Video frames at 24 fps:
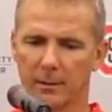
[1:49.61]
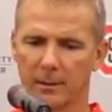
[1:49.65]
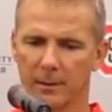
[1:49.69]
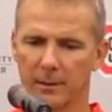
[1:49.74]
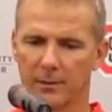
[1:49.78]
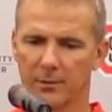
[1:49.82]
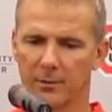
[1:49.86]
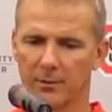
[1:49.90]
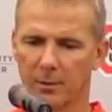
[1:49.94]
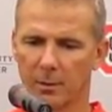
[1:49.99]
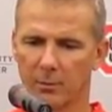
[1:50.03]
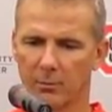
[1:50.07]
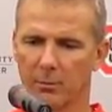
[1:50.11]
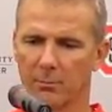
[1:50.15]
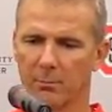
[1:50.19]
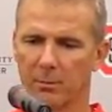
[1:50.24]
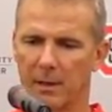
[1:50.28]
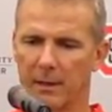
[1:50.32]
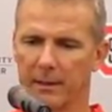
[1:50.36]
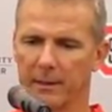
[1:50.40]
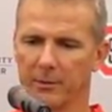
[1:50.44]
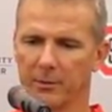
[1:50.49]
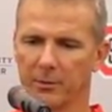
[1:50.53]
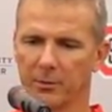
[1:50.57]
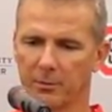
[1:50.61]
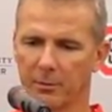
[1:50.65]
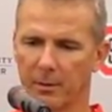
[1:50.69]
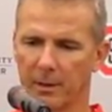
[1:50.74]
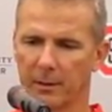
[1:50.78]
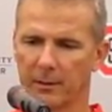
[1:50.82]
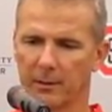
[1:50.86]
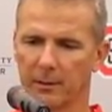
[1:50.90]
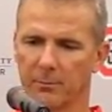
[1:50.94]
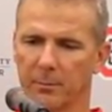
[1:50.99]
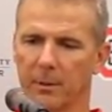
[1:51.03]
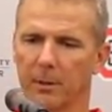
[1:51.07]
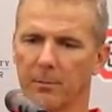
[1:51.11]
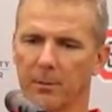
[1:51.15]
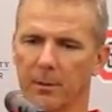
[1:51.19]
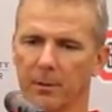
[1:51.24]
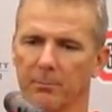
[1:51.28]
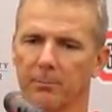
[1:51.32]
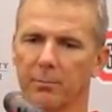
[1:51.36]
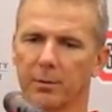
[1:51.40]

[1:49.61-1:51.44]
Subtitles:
his lower body strength to be able to